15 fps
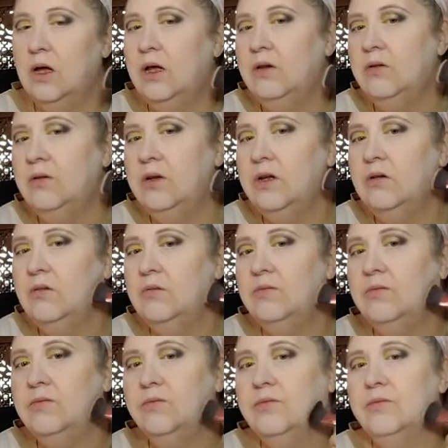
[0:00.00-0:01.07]
I don't know.
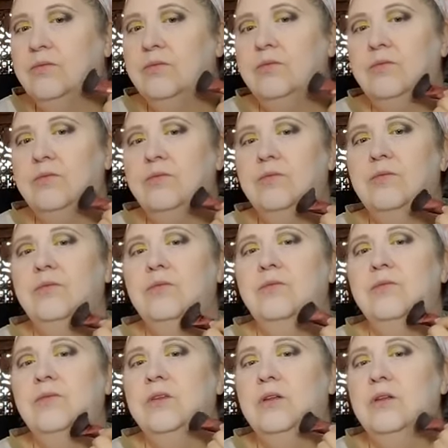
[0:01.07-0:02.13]

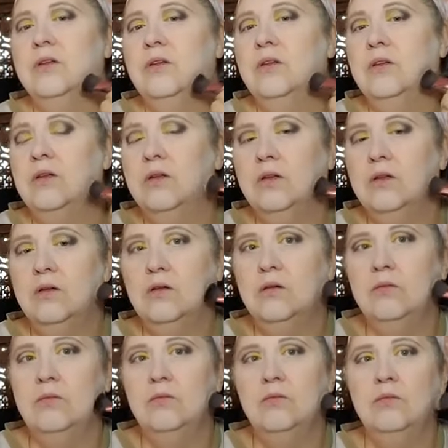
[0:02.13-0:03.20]

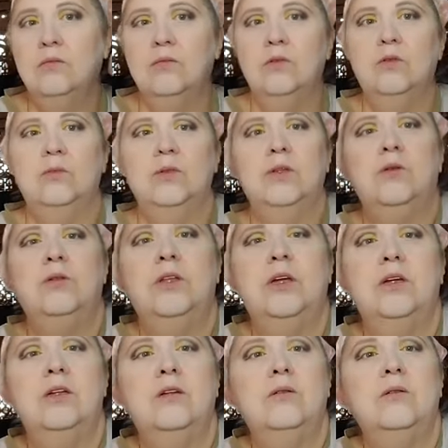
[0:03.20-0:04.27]
Oops, hold
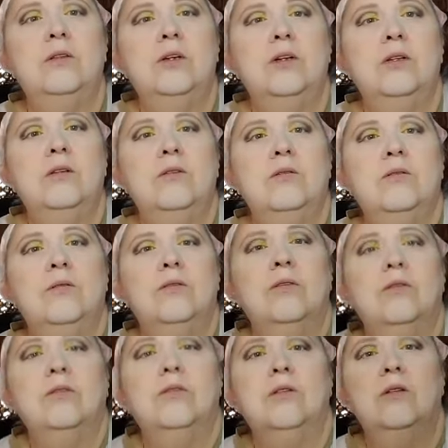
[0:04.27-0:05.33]
on.
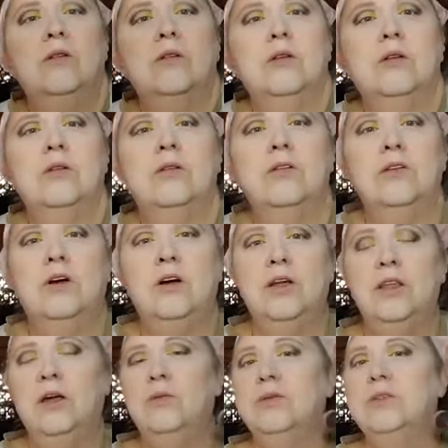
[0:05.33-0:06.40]
Sorry,
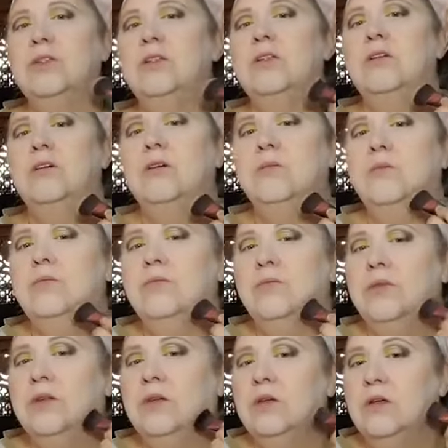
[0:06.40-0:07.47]
that was an alarm.
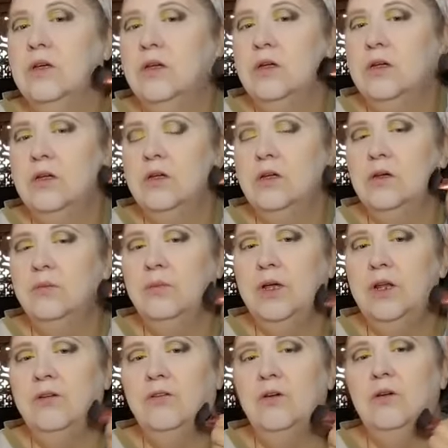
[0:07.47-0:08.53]
But
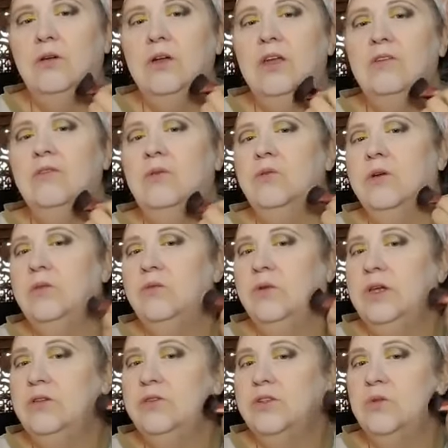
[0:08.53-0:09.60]
even when we
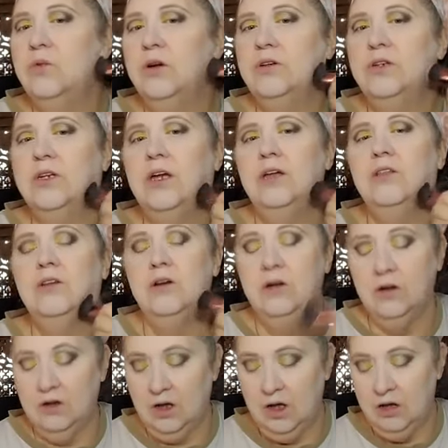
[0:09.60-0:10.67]
used to work together,
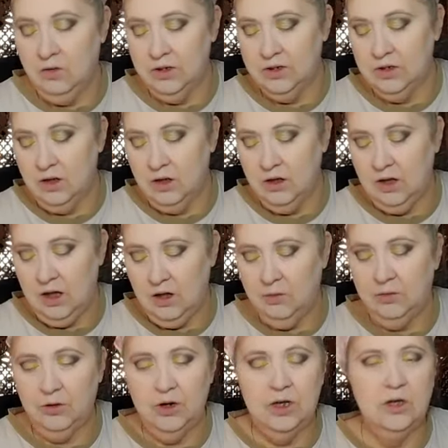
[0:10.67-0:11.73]
I always thought how
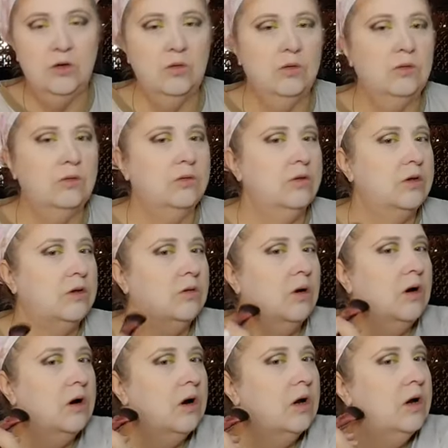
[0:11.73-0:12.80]
pretty you
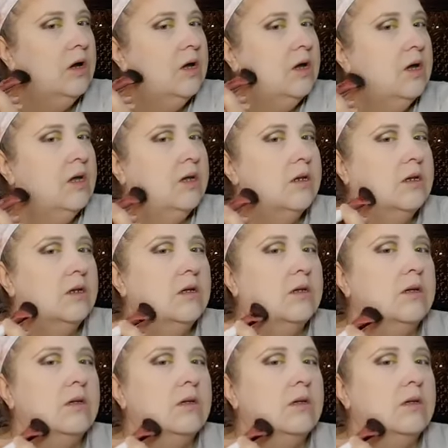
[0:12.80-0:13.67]
are, and